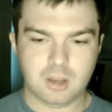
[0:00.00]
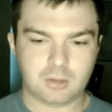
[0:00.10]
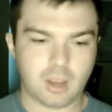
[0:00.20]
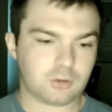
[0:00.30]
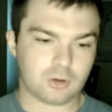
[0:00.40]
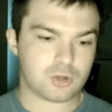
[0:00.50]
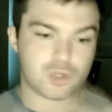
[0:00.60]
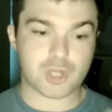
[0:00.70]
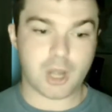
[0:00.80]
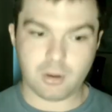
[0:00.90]
Dr.
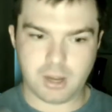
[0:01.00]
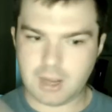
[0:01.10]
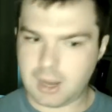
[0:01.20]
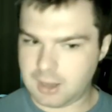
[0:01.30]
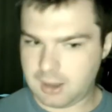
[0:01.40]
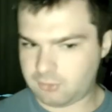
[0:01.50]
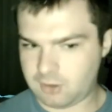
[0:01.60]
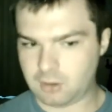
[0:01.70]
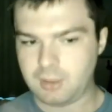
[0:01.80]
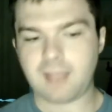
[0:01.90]
Sherry, and I can't
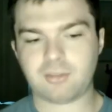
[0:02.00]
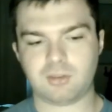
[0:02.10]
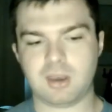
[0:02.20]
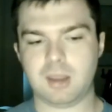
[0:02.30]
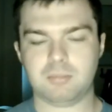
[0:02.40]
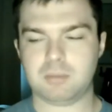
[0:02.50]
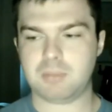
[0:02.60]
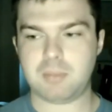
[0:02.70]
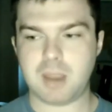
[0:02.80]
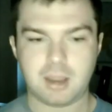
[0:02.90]
say her last name, but
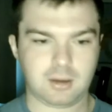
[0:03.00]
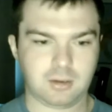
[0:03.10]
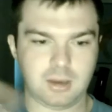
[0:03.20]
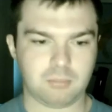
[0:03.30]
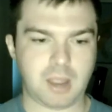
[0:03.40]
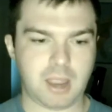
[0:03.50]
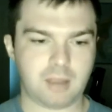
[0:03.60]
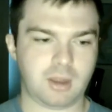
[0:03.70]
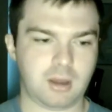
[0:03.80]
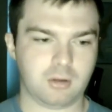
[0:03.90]
maybe I can get by
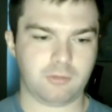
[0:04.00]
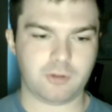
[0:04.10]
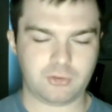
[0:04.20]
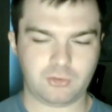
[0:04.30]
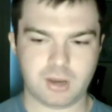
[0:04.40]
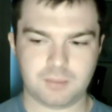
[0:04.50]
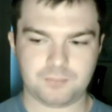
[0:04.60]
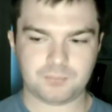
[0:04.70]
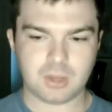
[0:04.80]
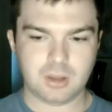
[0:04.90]
saying her first
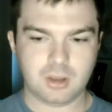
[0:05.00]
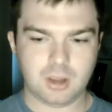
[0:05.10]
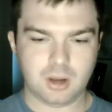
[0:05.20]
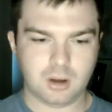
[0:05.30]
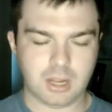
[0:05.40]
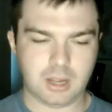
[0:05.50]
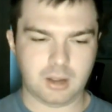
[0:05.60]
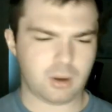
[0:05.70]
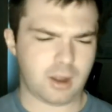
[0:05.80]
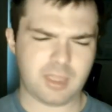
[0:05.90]
name.
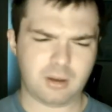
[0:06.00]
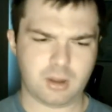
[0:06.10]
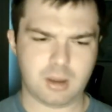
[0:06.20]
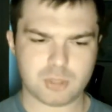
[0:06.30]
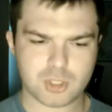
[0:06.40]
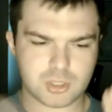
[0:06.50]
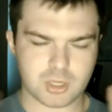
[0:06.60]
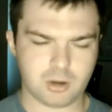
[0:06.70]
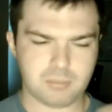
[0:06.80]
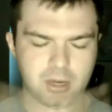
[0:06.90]
Or I think her name is
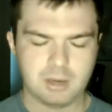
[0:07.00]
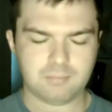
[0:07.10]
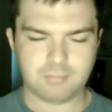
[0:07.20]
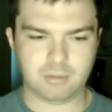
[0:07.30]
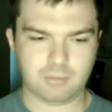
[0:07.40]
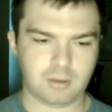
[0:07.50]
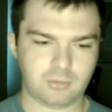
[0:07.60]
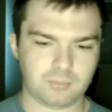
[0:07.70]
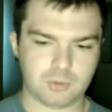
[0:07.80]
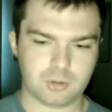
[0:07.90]
Sherry, but
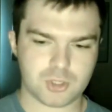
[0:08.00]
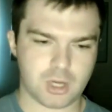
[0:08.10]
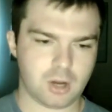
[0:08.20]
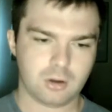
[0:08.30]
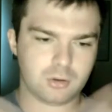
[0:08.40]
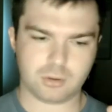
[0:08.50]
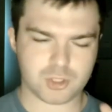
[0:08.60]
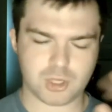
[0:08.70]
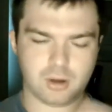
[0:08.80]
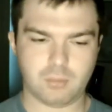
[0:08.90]
anyways, or Cheryl or
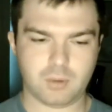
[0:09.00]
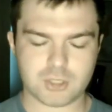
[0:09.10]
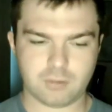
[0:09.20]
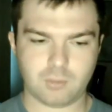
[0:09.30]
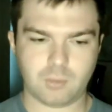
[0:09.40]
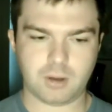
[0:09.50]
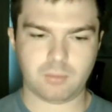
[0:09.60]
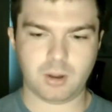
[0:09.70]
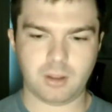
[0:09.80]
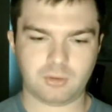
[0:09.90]
Sherry, whichever one
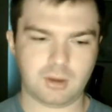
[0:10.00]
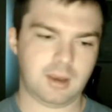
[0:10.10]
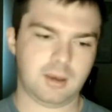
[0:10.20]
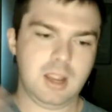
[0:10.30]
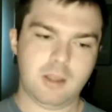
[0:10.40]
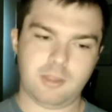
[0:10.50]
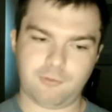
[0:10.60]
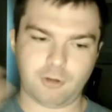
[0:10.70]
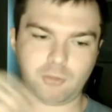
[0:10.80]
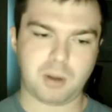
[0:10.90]
it was. And then the
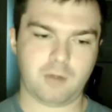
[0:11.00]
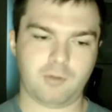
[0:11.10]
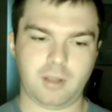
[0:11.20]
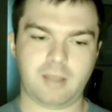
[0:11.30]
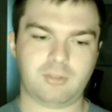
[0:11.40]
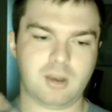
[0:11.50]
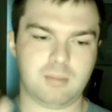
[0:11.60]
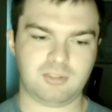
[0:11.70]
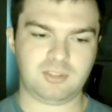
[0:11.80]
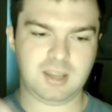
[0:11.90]
first part of her last
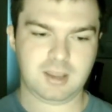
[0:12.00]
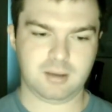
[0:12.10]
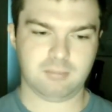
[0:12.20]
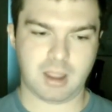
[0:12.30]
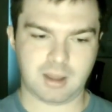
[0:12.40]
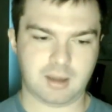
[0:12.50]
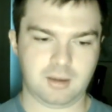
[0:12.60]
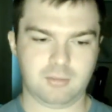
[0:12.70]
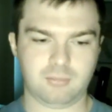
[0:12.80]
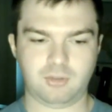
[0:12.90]
name is Tin. I
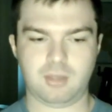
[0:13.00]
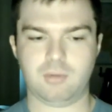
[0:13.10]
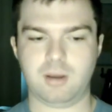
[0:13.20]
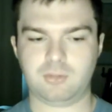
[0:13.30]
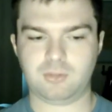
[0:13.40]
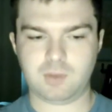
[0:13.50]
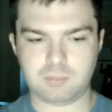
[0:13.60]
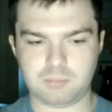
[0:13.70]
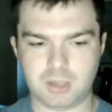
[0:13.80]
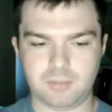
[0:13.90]
can't say the rest of
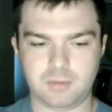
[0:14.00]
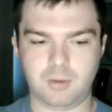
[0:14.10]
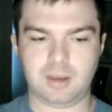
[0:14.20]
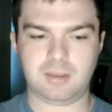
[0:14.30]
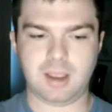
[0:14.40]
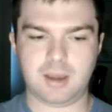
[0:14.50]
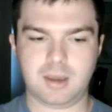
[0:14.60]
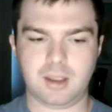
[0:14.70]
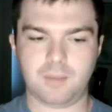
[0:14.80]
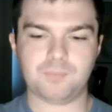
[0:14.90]
it, but you get the
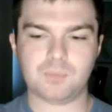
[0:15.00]
idea.